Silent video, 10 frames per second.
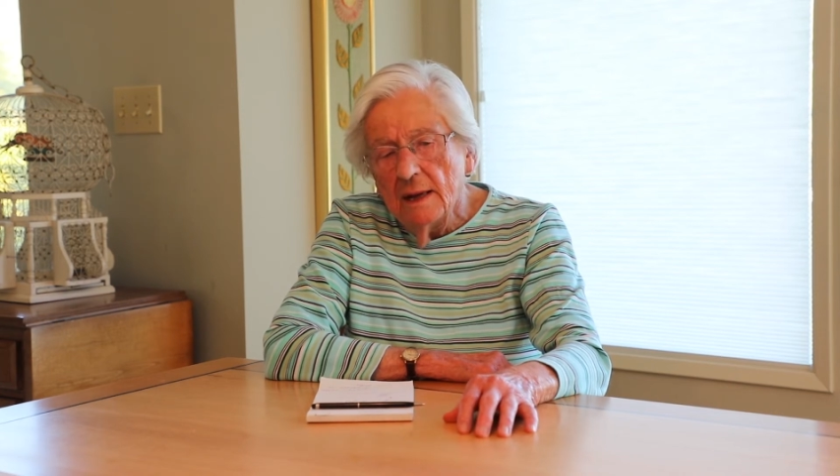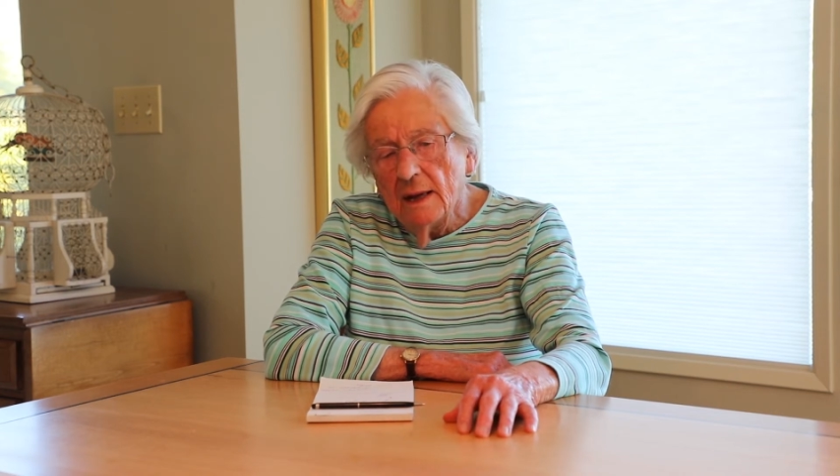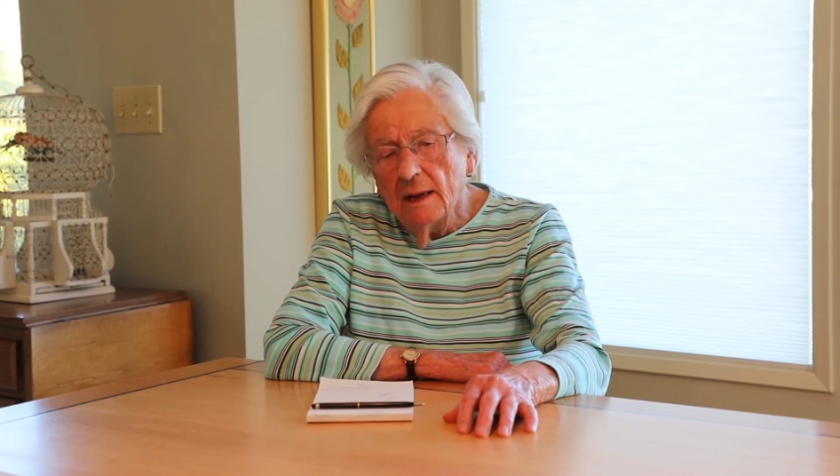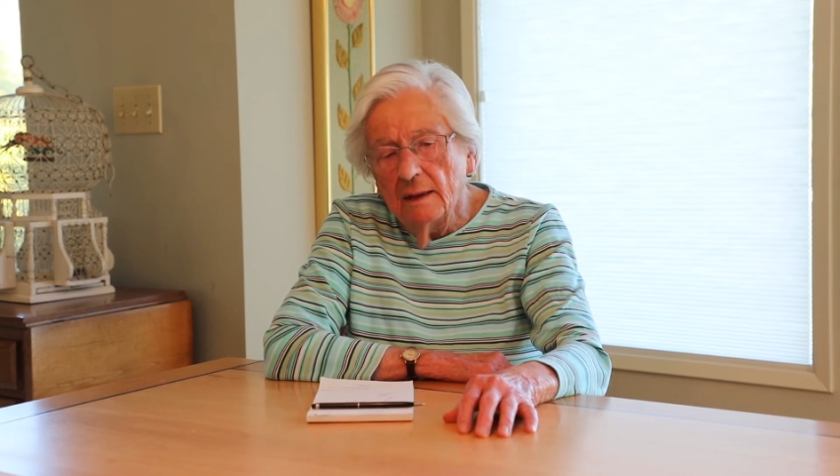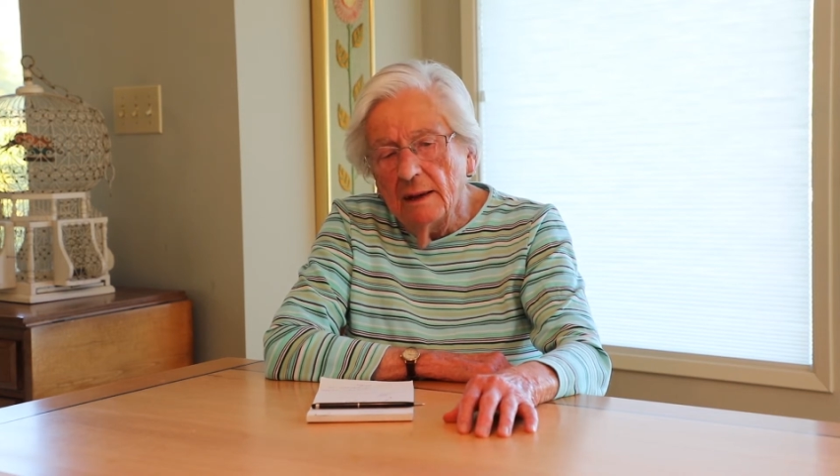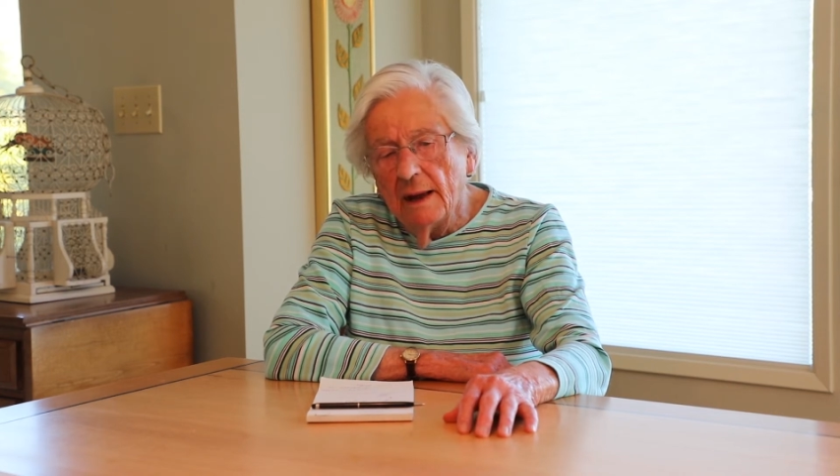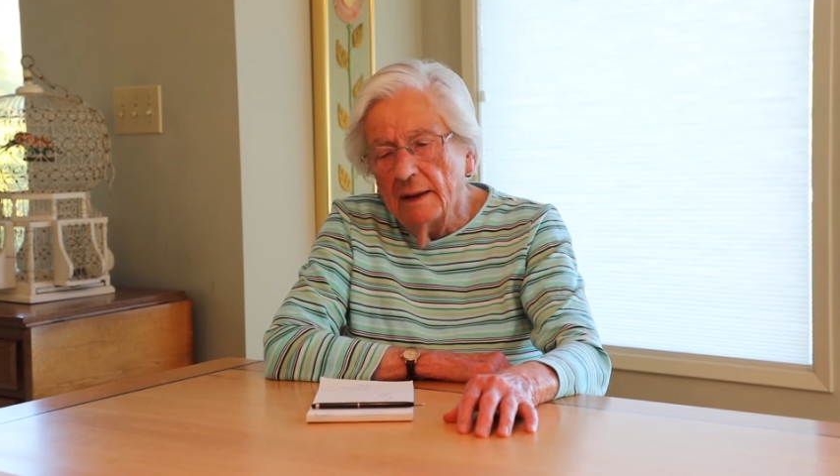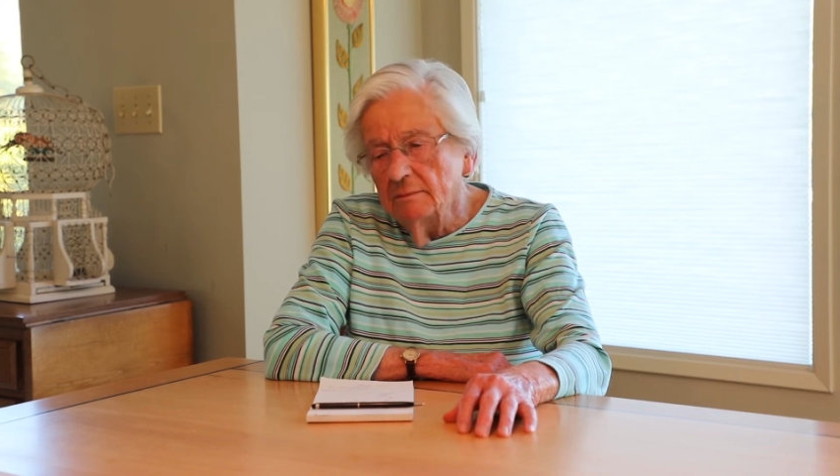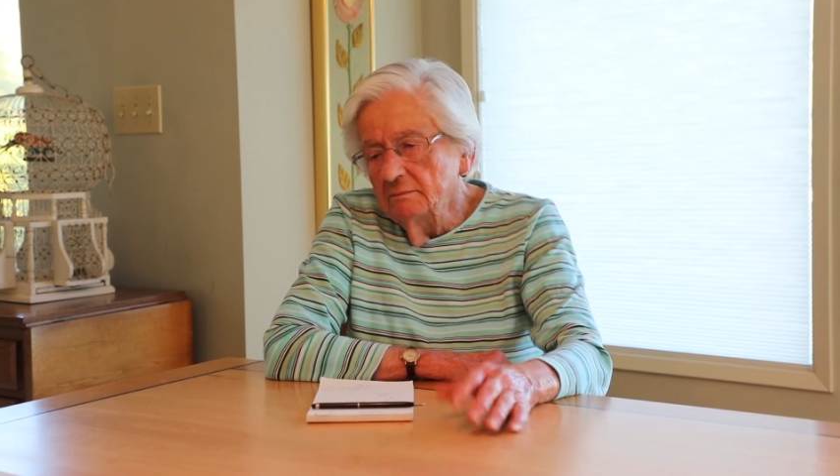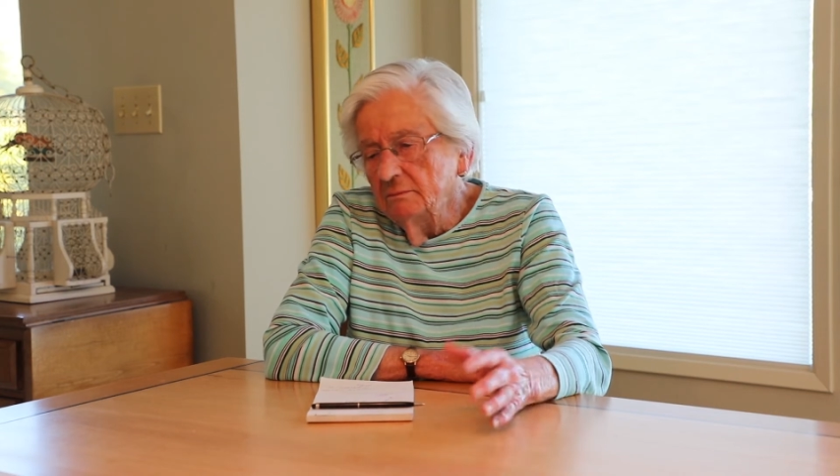
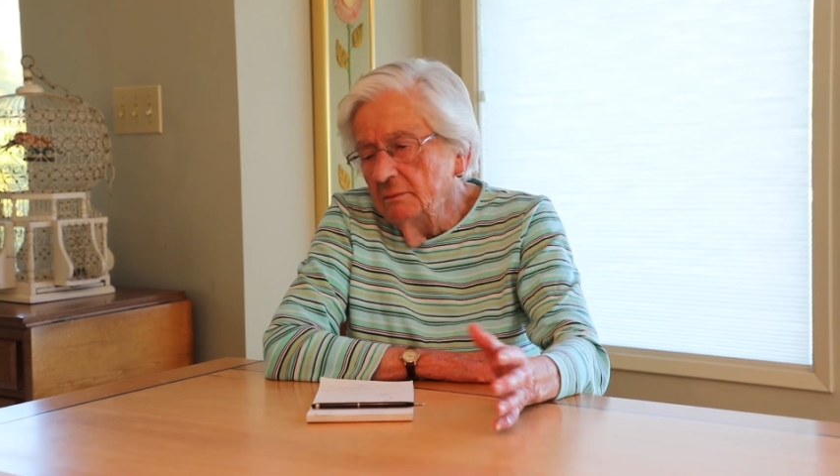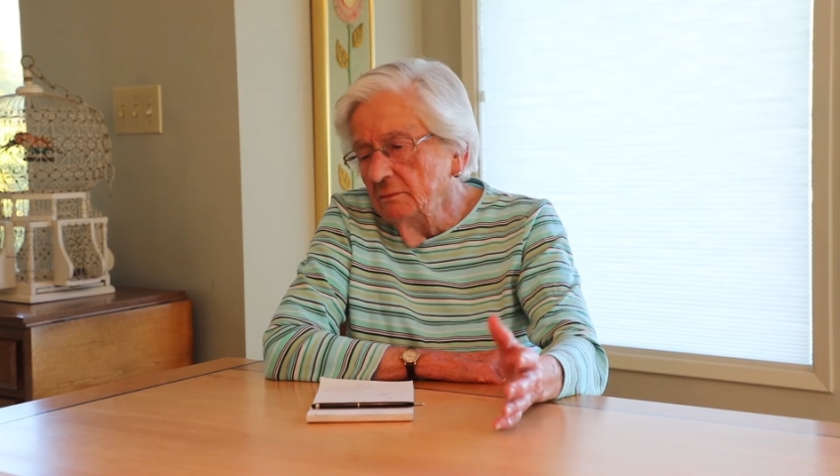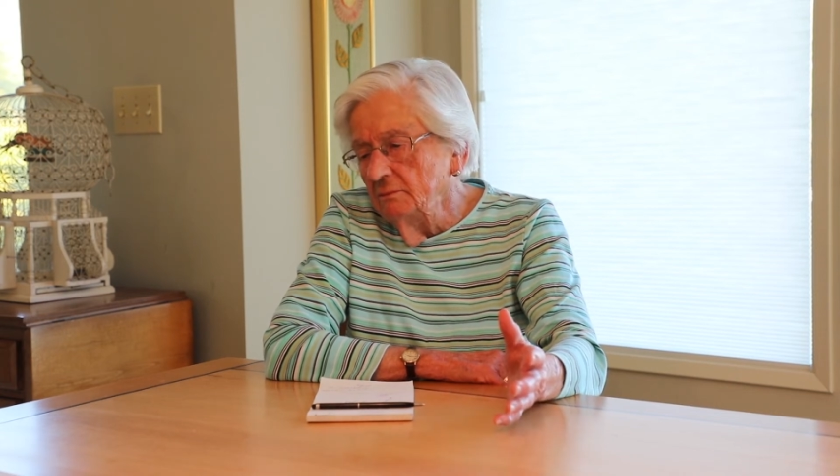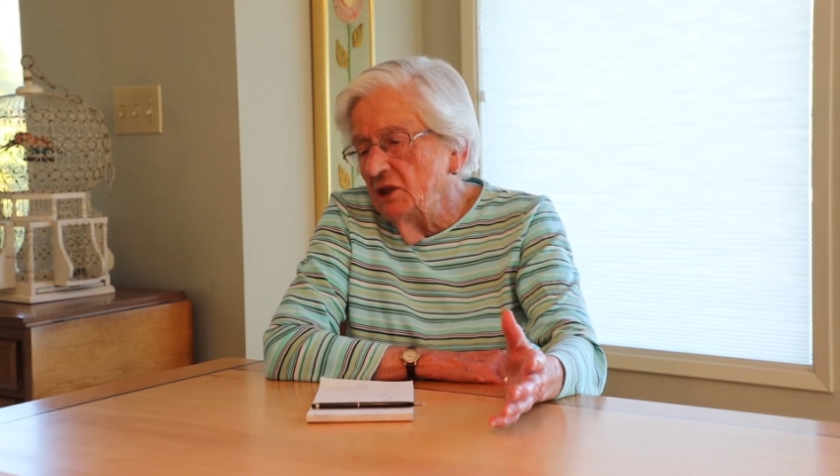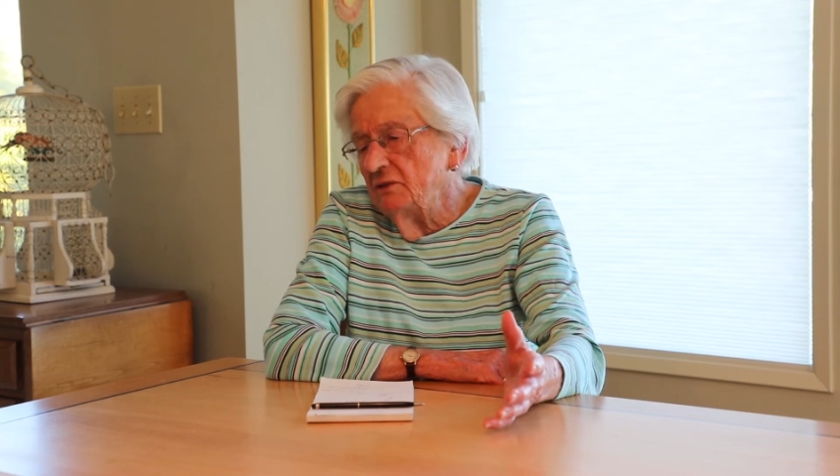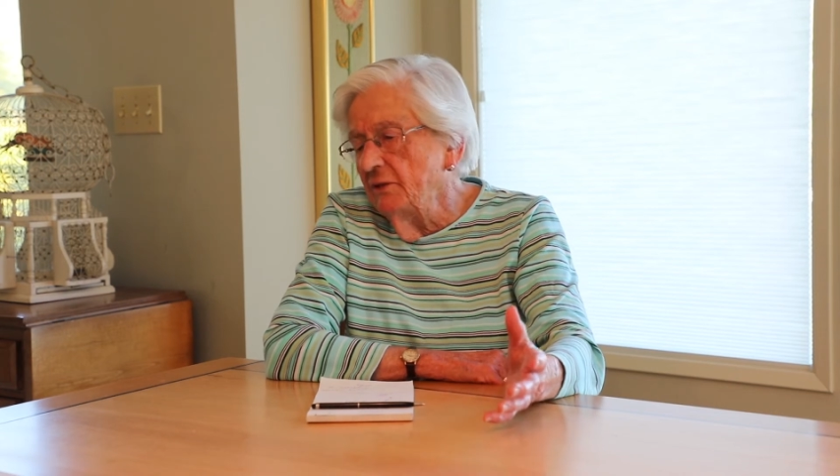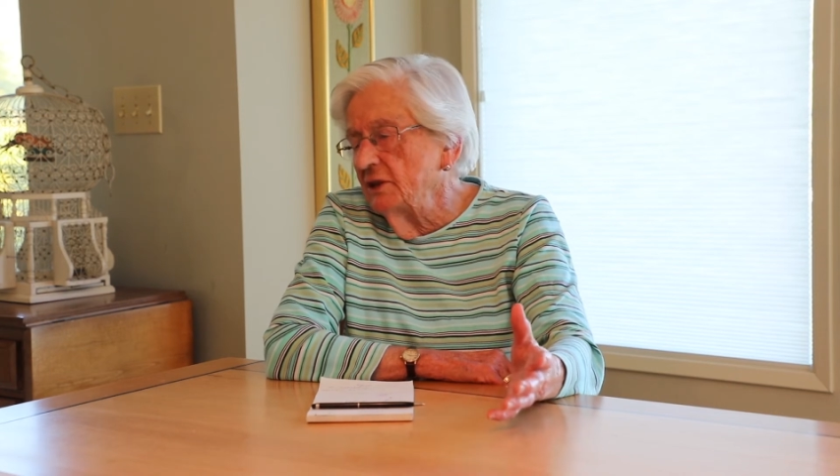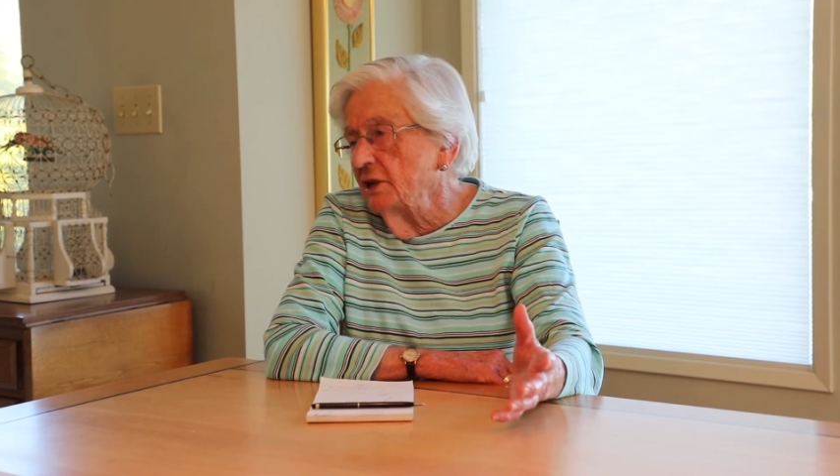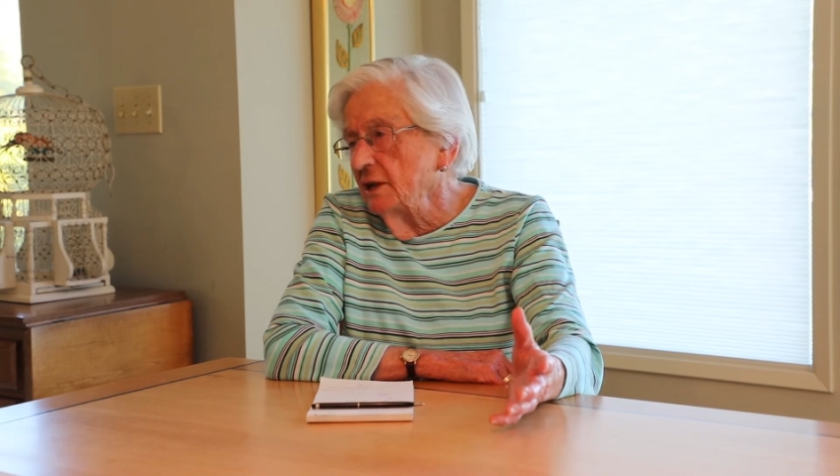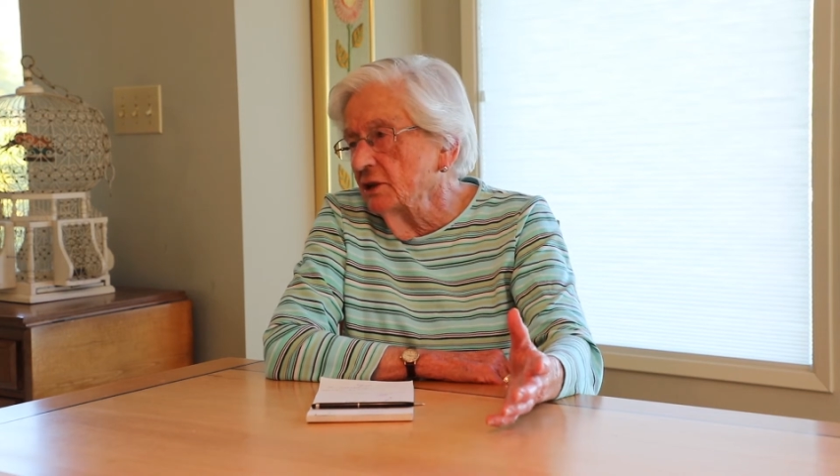just
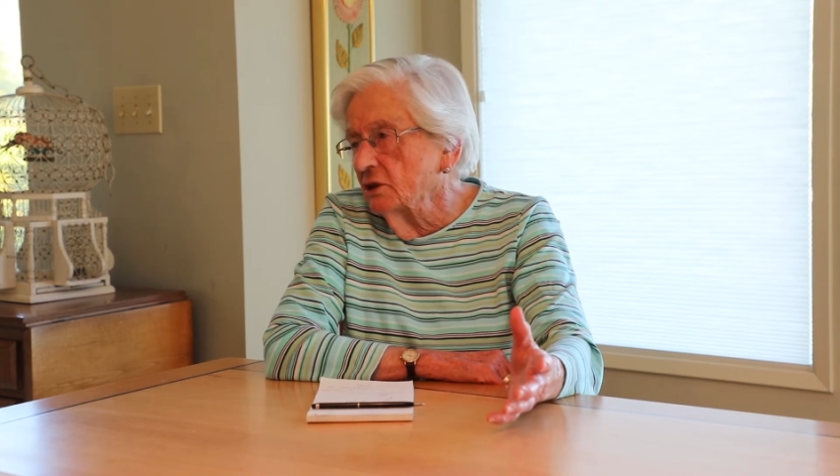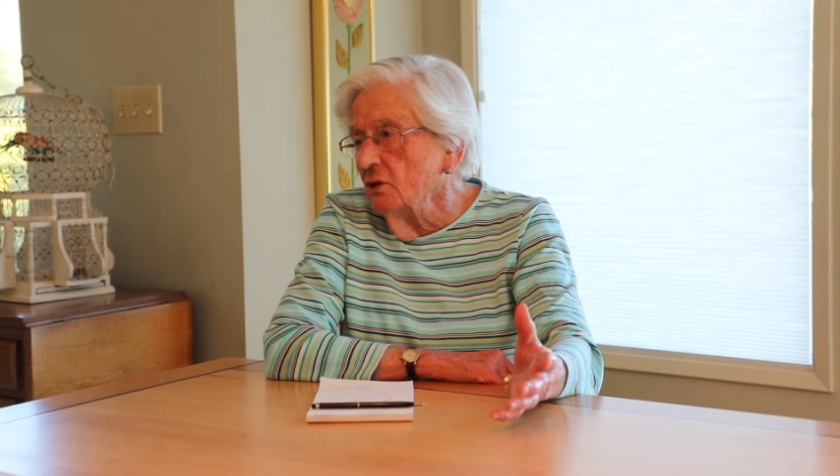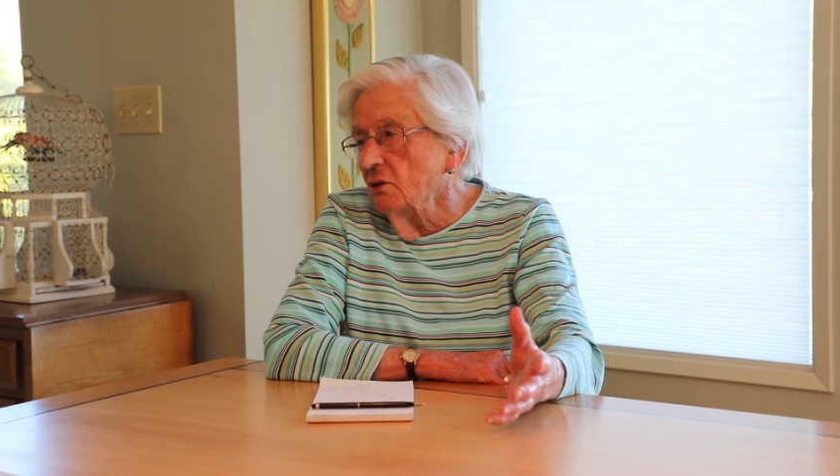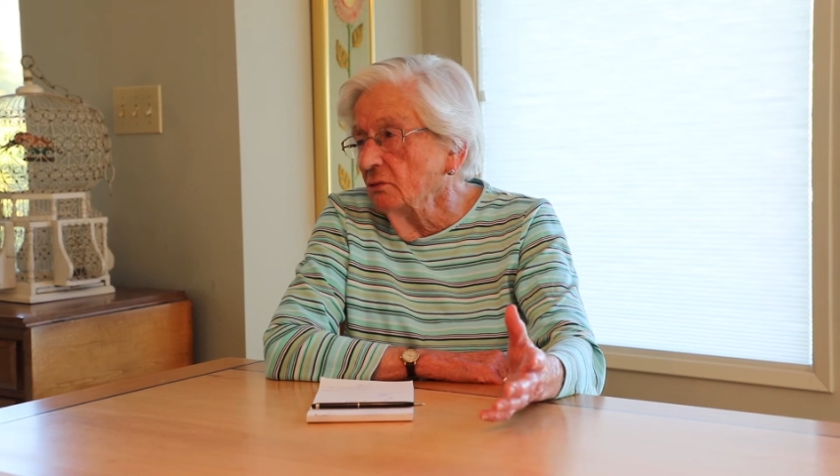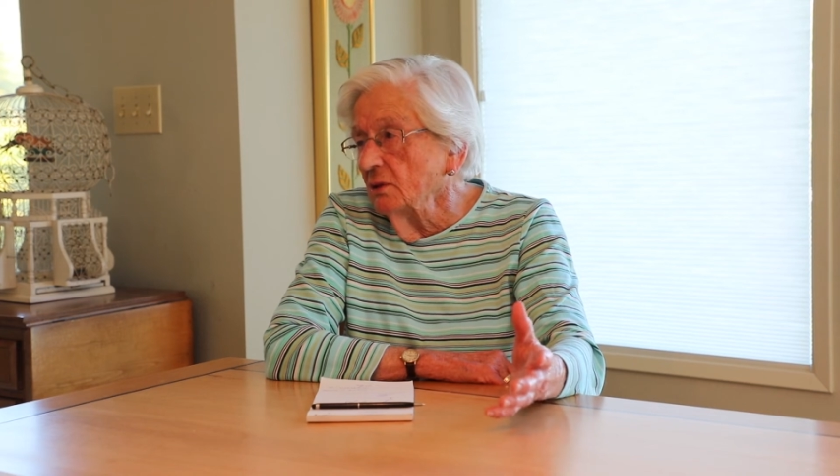visiting the school,